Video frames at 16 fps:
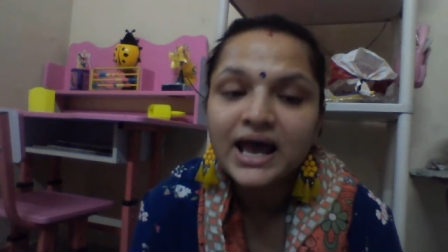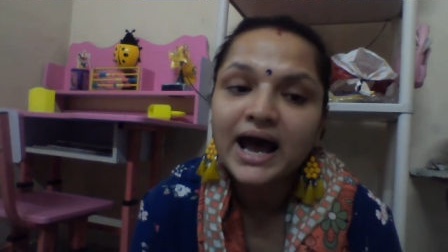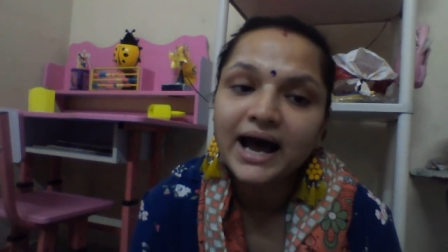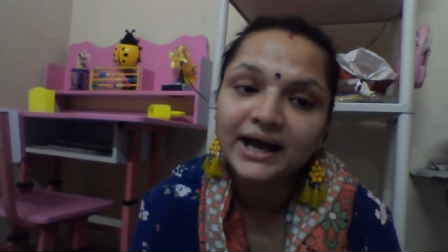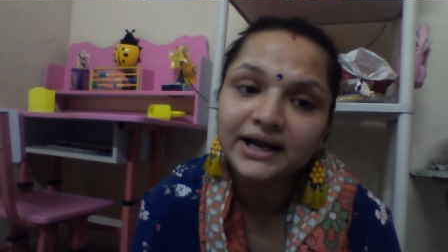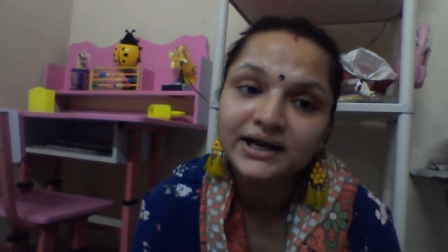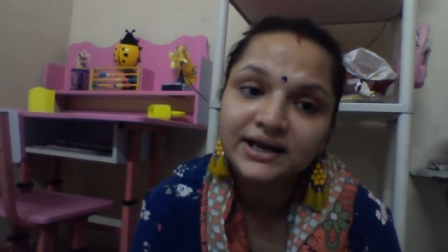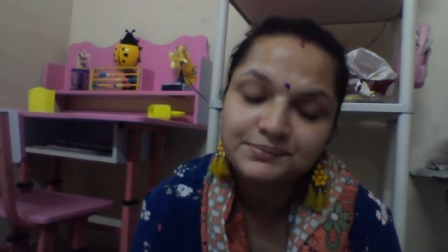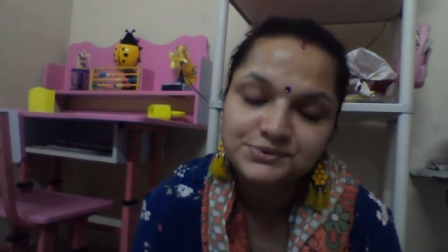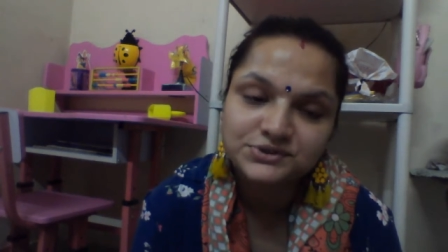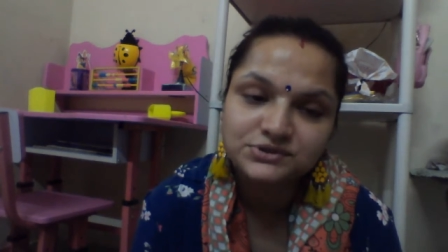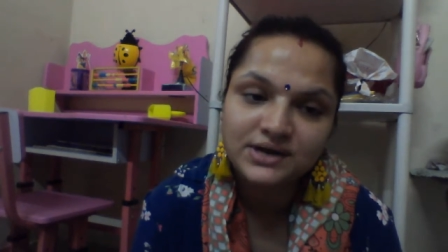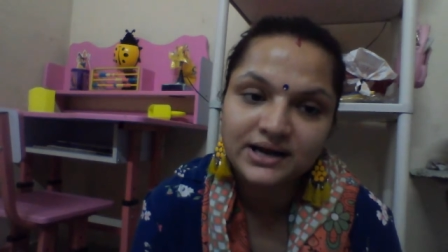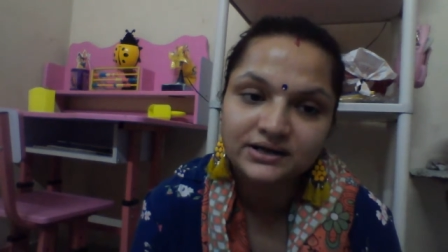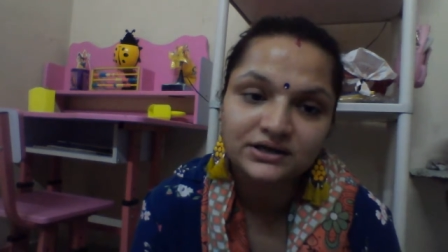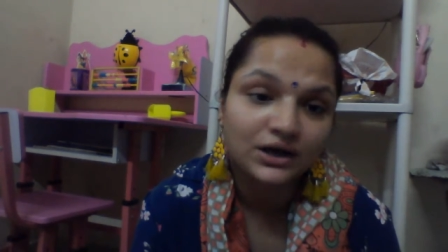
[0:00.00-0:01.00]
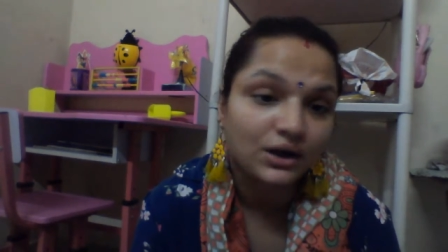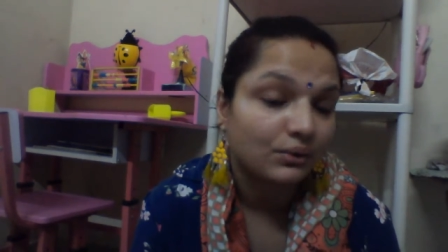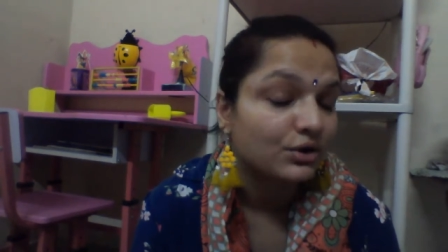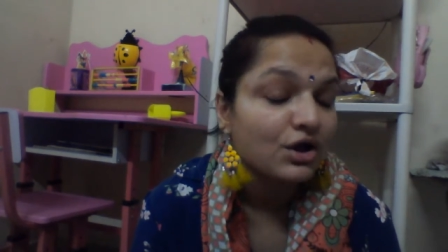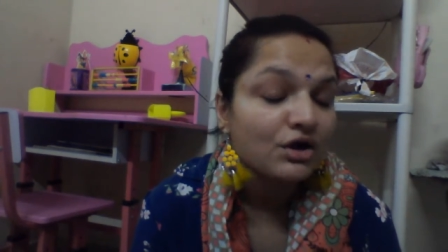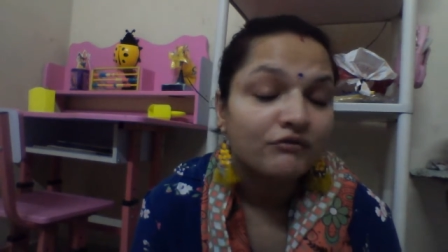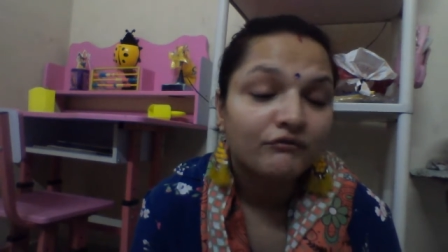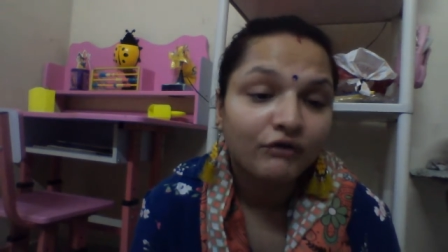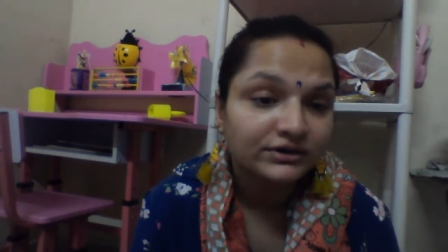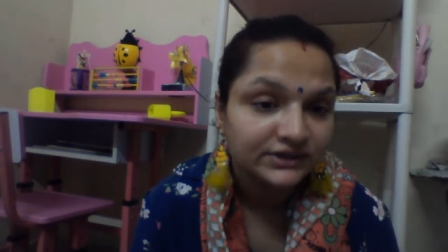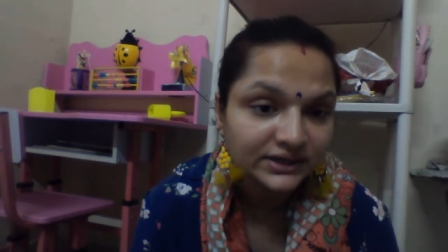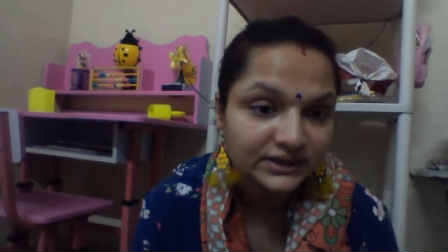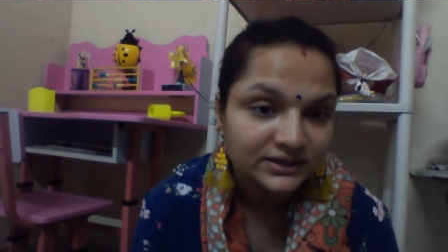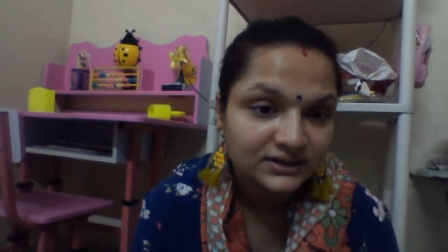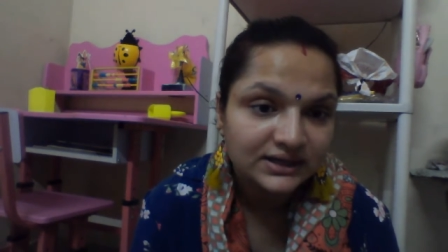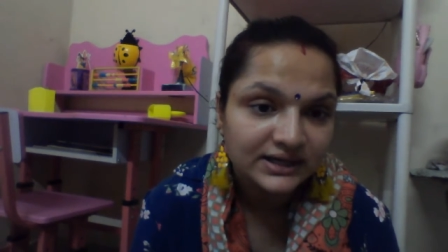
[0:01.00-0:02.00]
and abstract noun. What
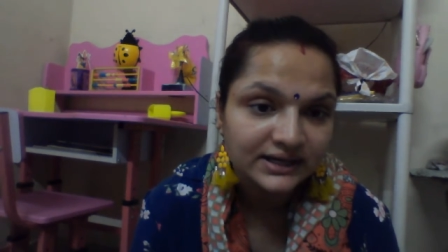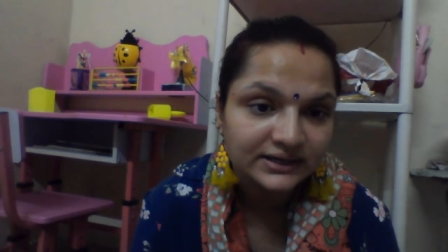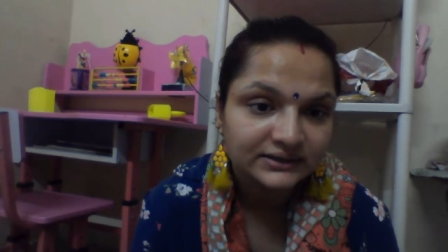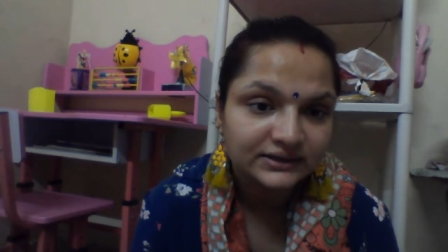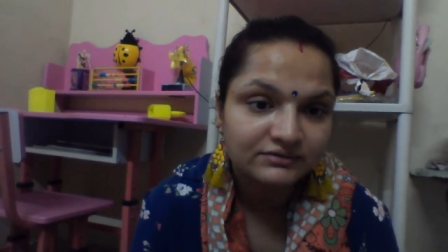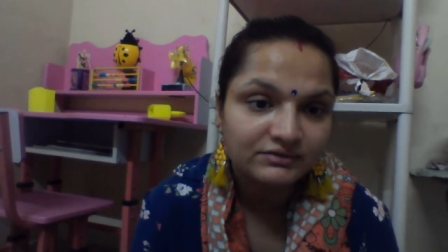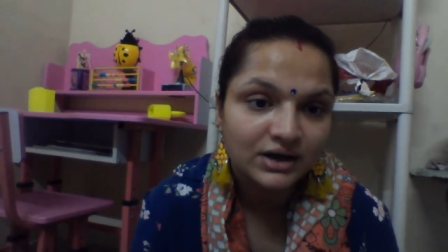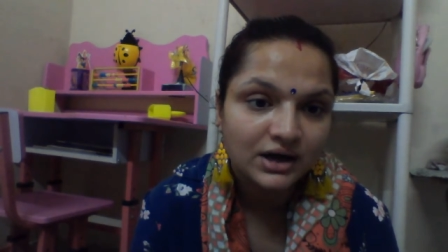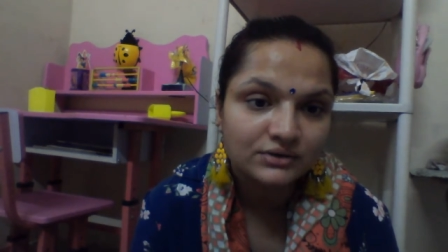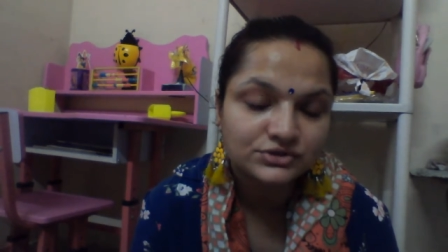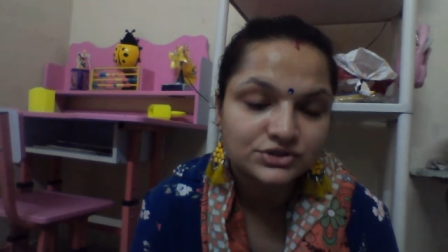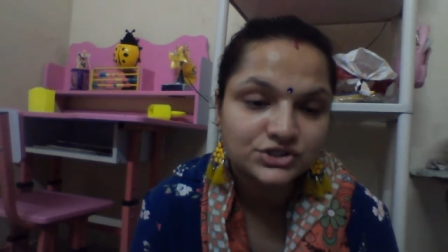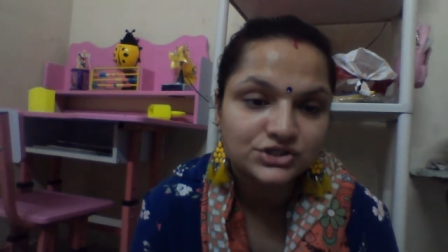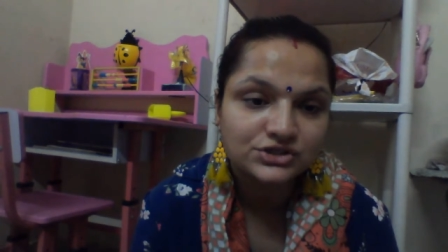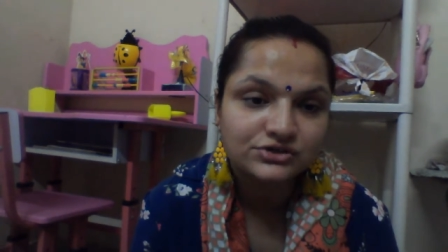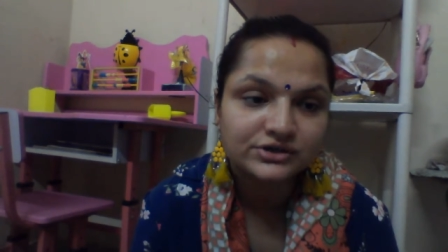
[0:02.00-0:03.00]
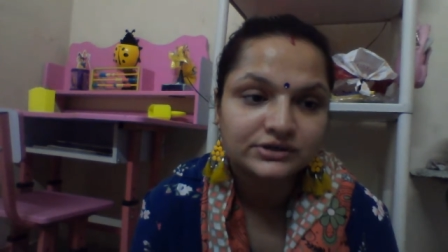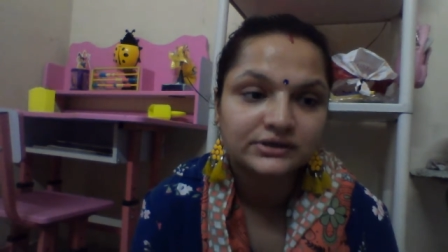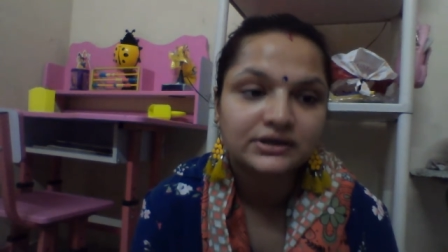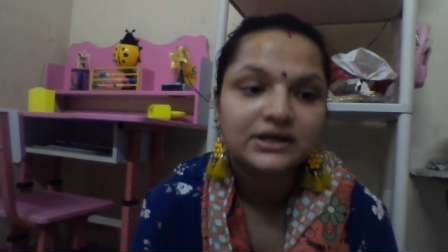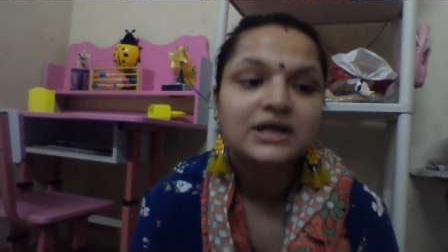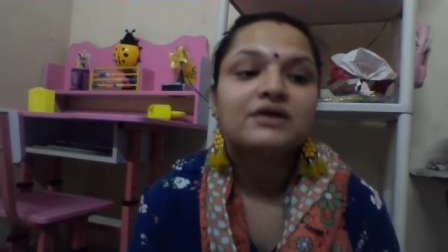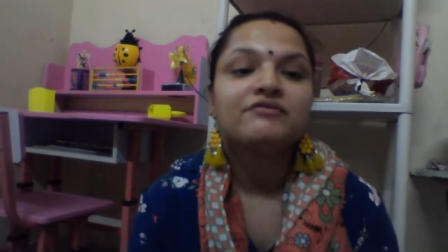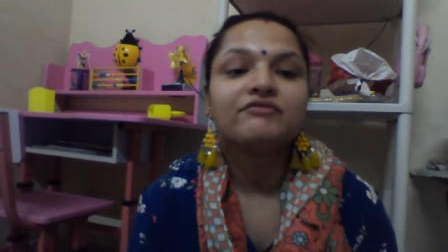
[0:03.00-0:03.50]
are collective nouns, children?